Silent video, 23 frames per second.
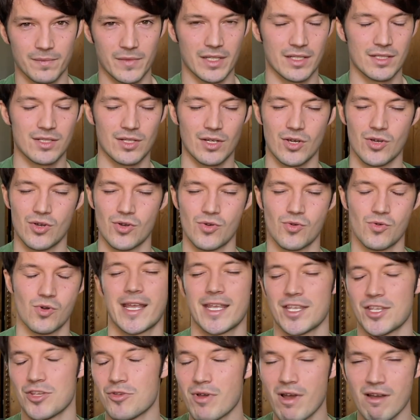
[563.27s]
So
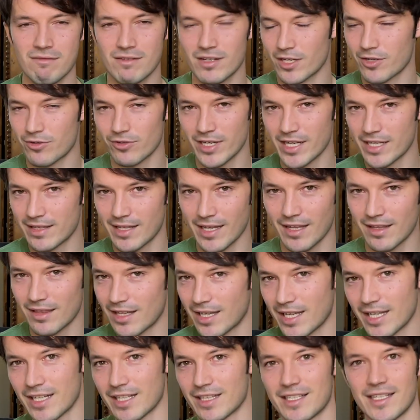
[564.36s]
you have to create that
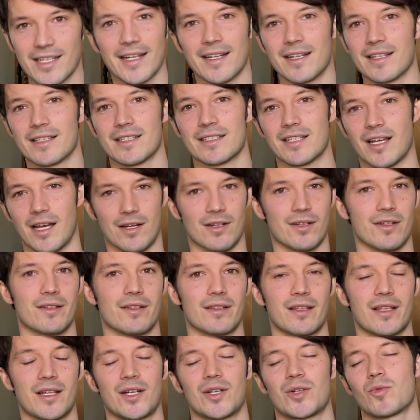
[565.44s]
light at the end of the tunnel.
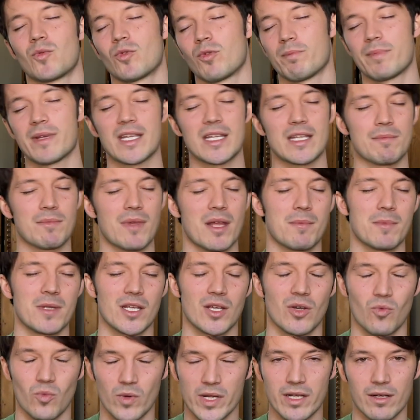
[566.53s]
There will be maybe
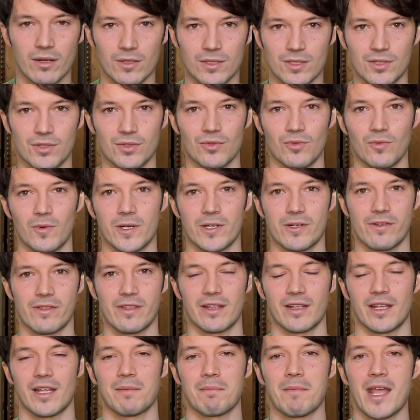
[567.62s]
a week or two where you're
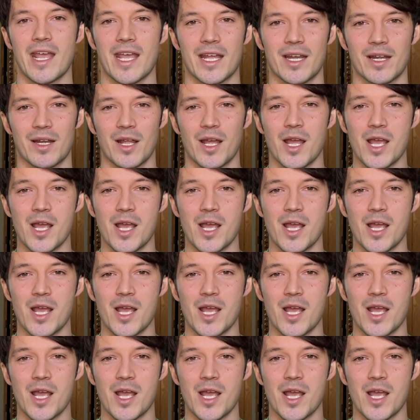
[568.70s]
thinking, man,